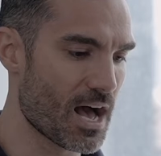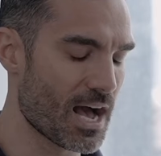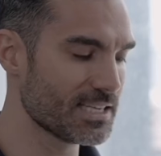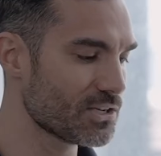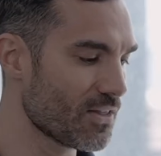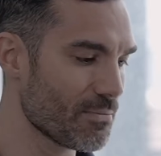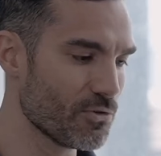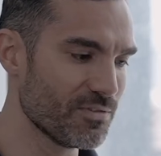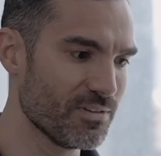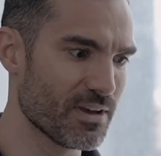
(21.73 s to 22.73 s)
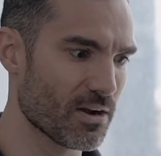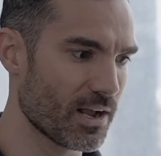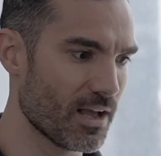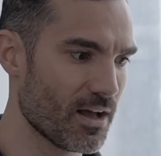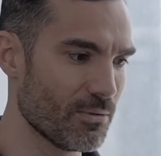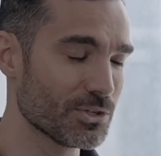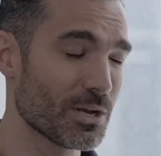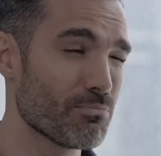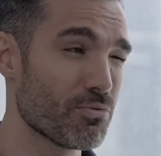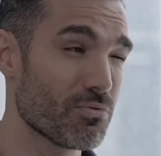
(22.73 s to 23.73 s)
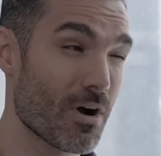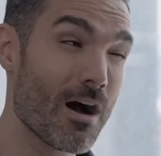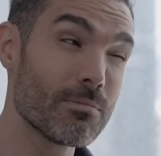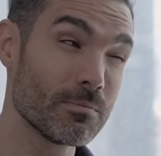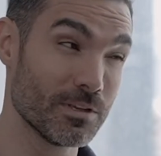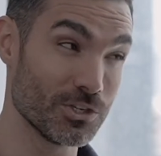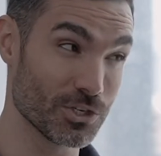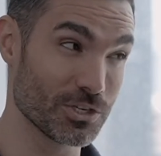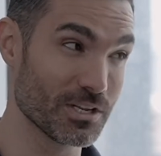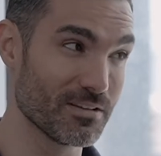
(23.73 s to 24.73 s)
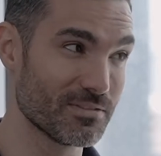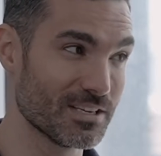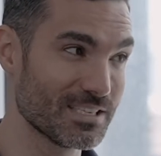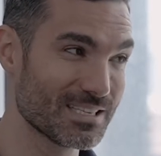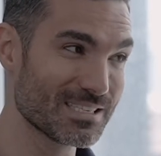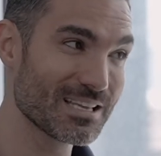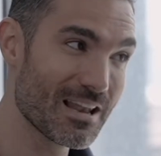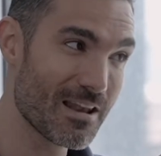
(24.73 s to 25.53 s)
I saw that movie very young, which I probably shouldn't have because it's